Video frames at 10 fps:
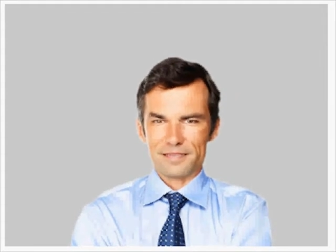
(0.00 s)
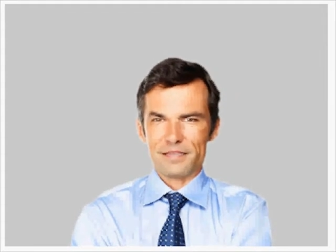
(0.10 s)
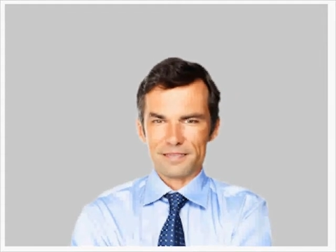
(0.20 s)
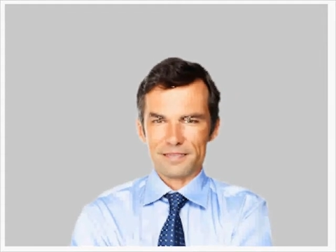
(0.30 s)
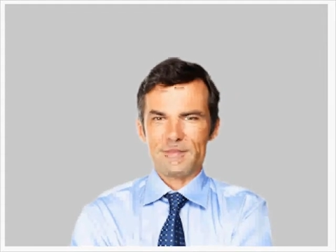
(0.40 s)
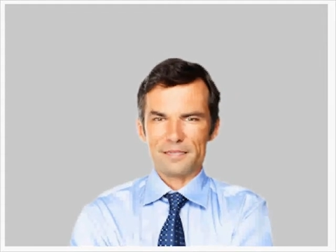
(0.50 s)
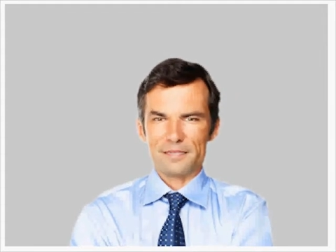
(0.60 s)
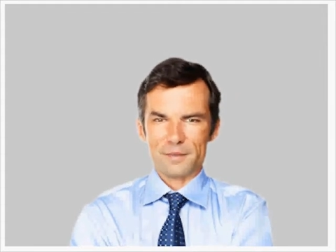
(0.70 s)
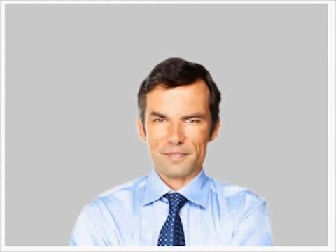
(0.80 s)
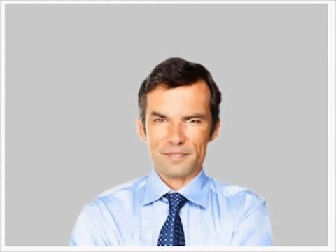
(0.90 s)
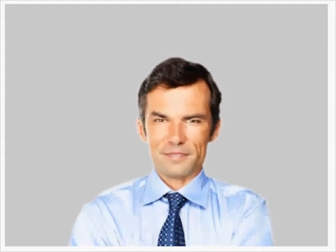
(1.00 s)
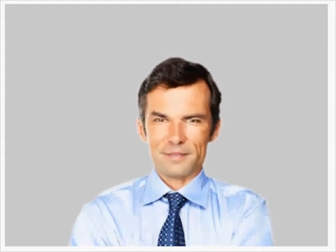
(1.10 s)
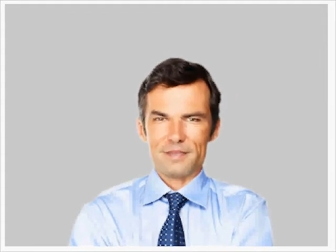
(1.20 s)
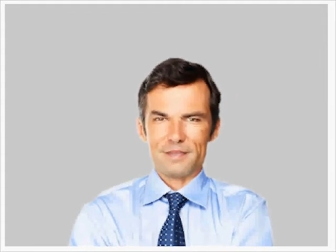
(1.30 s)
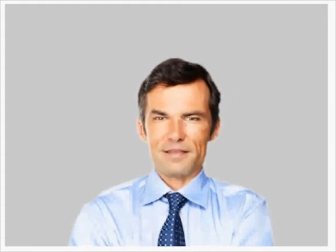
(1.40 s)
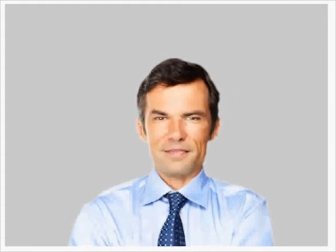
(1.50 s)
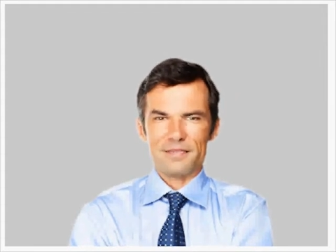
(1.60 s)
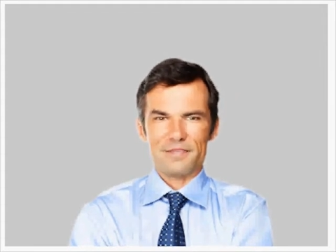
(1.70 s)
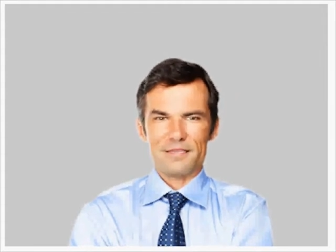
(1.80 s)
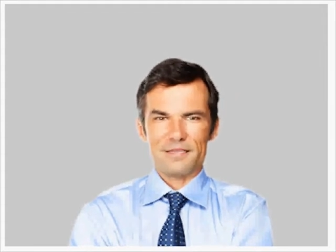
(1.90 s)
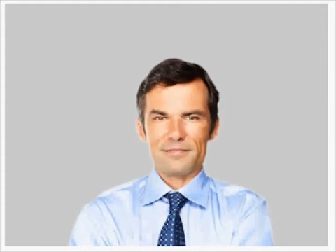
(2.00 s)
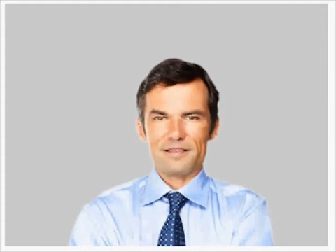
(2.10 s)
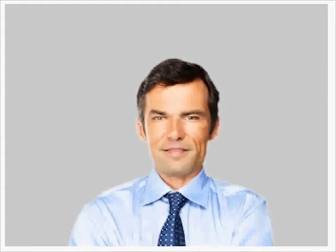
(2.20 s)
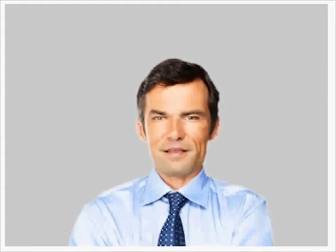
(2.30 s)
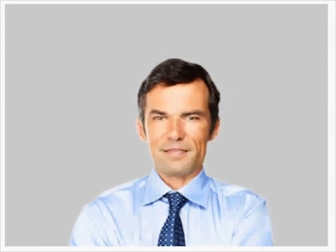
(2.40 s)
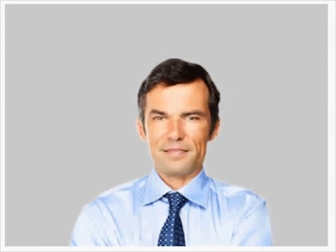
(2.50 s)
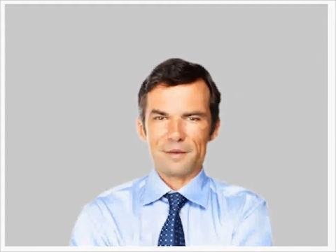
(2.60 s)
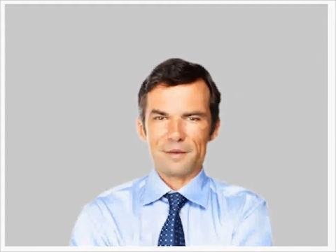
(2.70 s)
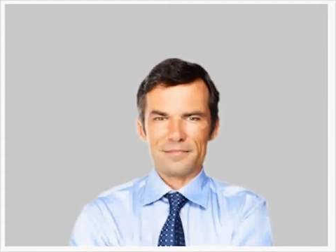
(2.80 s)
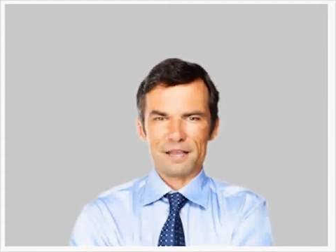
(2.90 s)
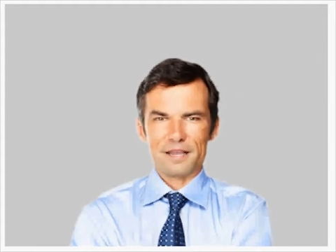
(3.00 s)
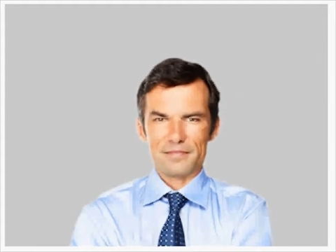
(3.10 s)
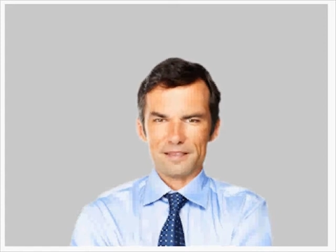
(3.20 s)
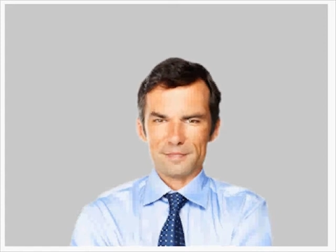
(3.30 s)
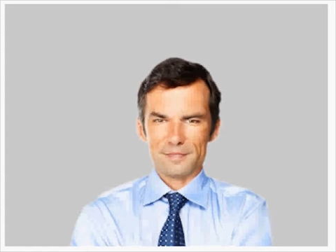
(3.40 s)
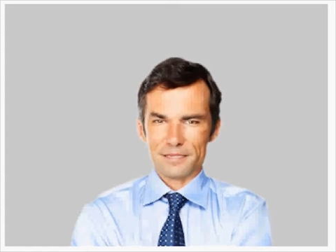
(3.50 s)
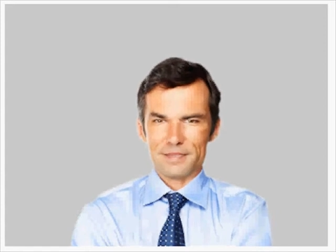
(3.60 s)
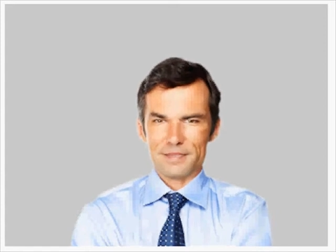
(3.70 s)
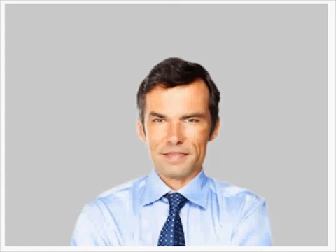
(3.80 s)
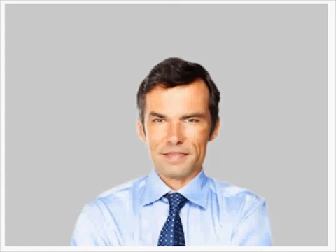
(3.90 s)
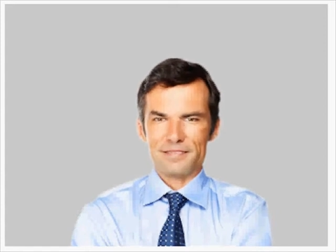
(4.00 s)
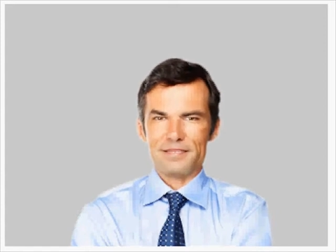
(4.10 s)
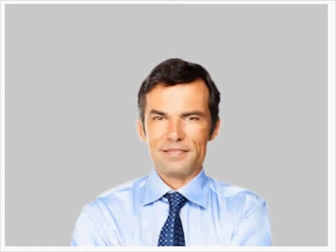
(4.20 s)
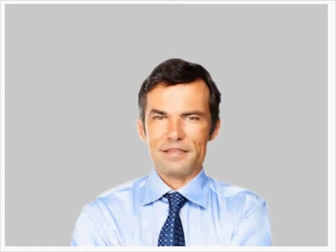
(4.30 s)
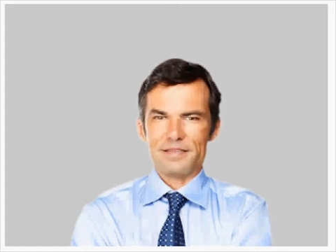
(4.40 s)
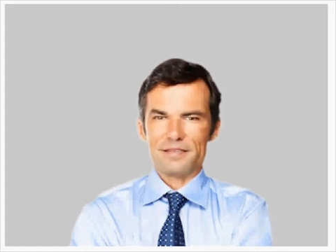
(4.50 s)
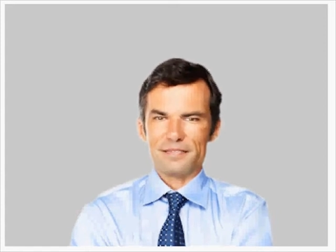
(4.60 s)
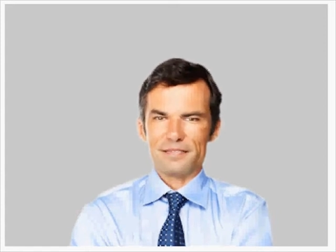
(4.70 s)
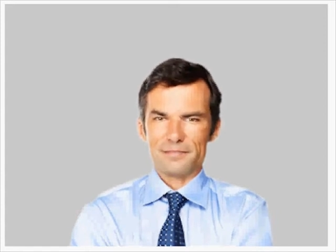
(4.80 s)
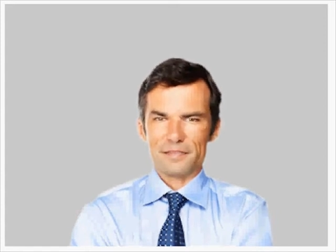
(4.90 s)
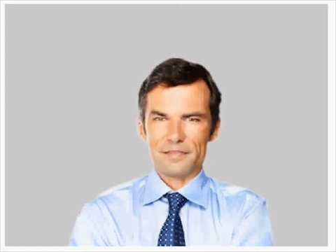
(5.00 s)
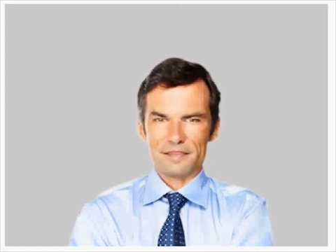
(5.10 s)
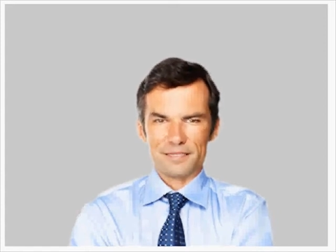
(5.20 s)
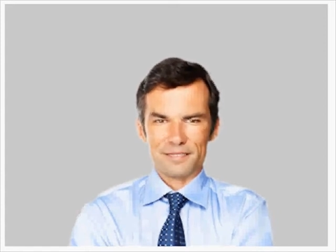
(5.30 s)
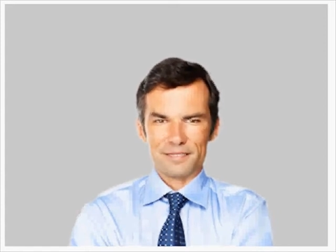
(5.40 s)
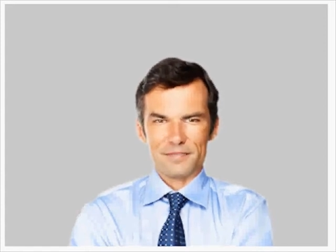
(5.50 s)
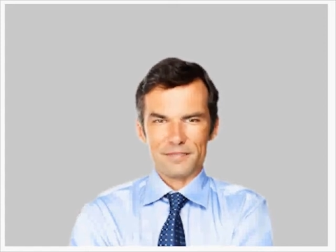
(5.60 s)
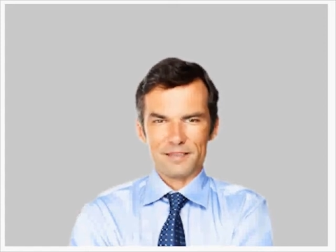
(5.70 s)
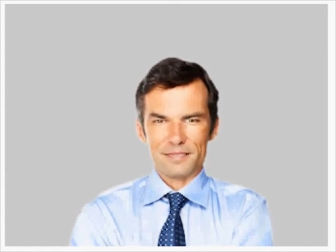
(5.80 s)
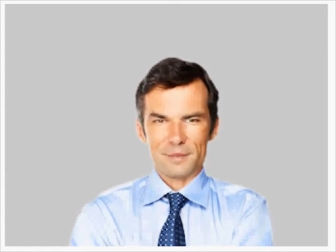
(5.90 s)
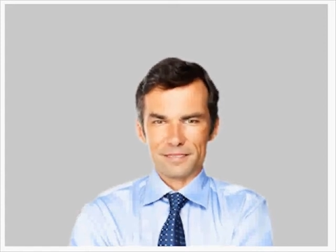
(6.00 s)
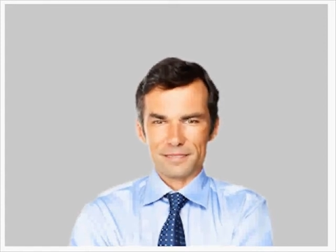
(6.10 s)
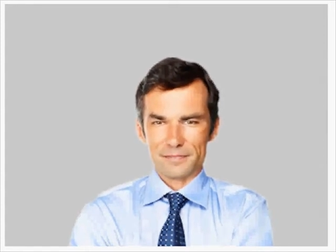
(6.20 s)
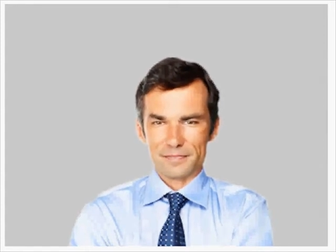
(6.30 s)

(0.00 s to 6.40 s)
that such quaint notions were a convenient myth concocted by a virulent heretical sect he terms ultra-Calvinist,